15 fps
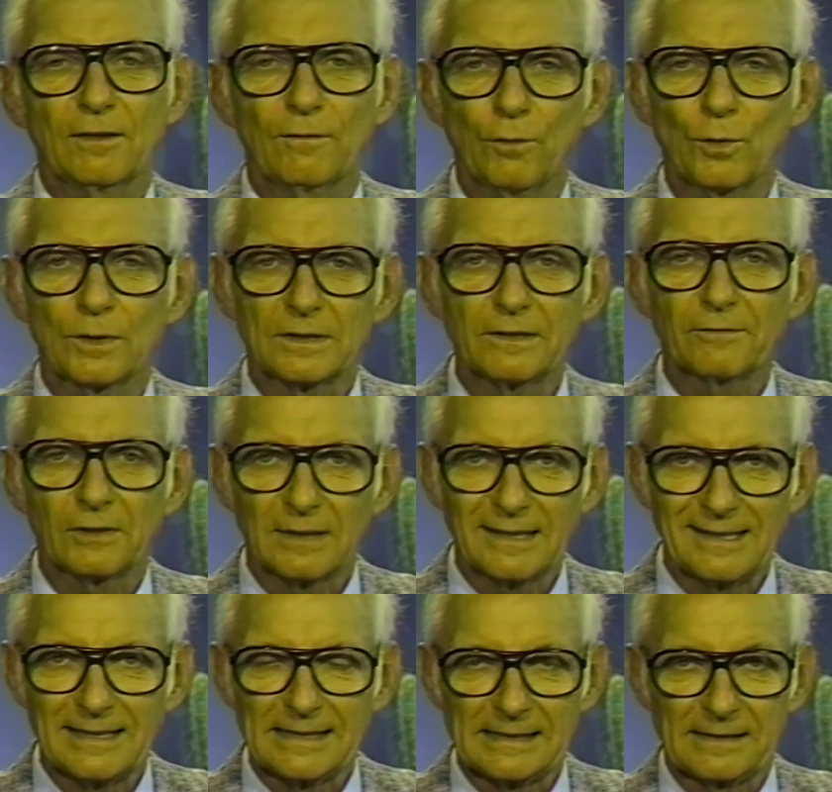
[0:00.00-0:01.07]
for different
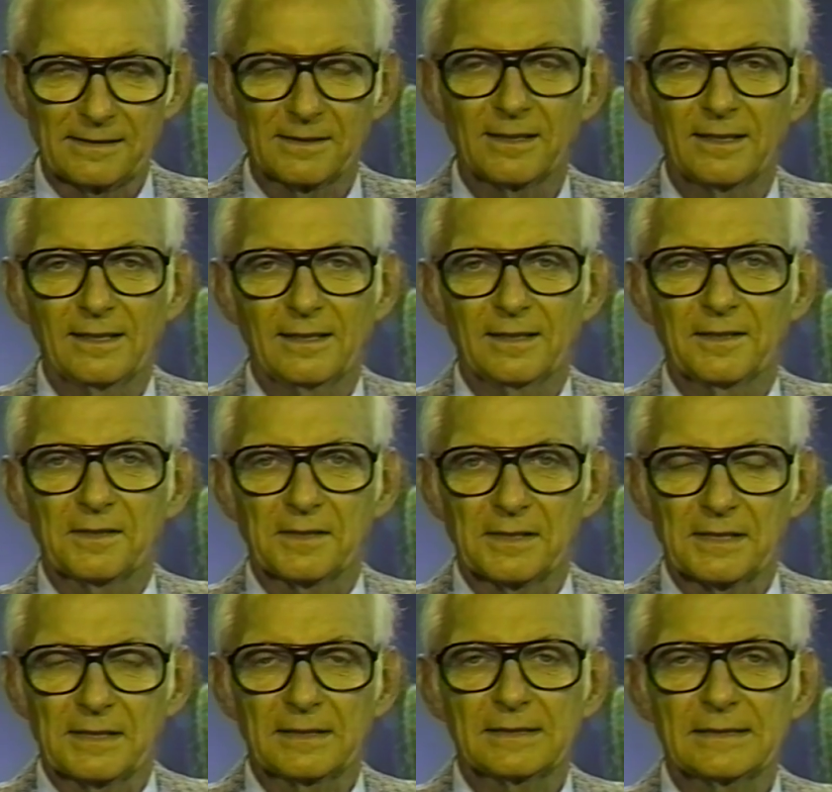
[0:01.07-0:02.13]
kinds
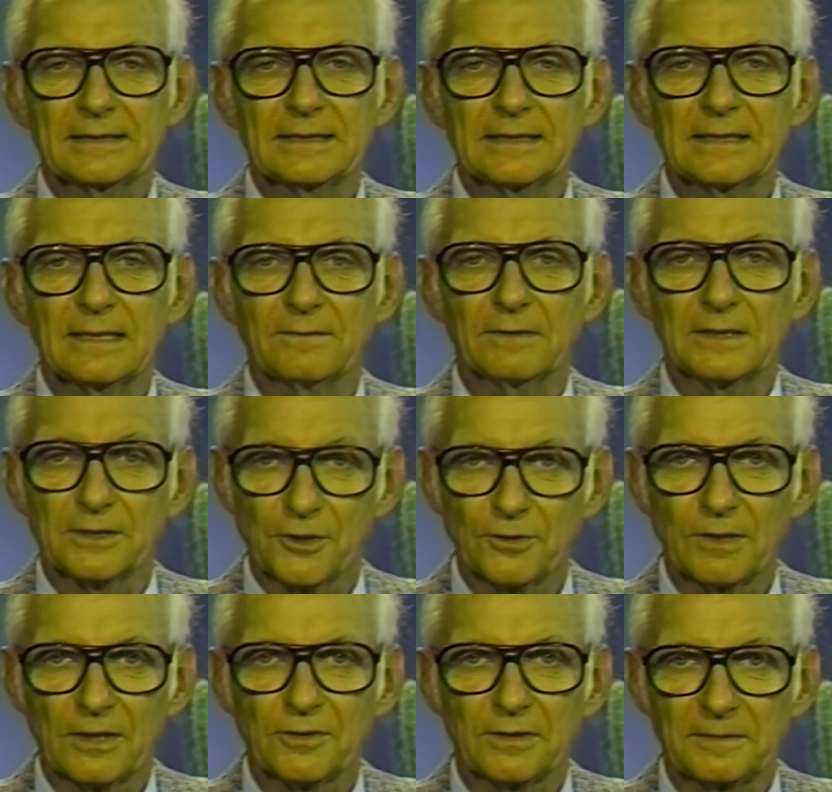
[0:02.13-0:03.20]
of
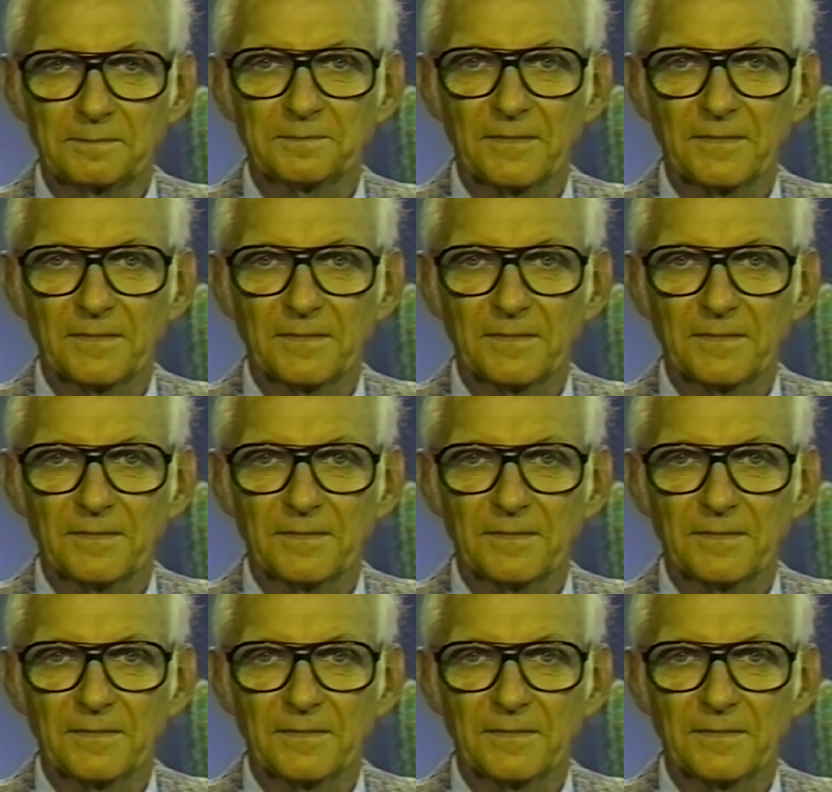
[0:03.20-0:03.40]
instructional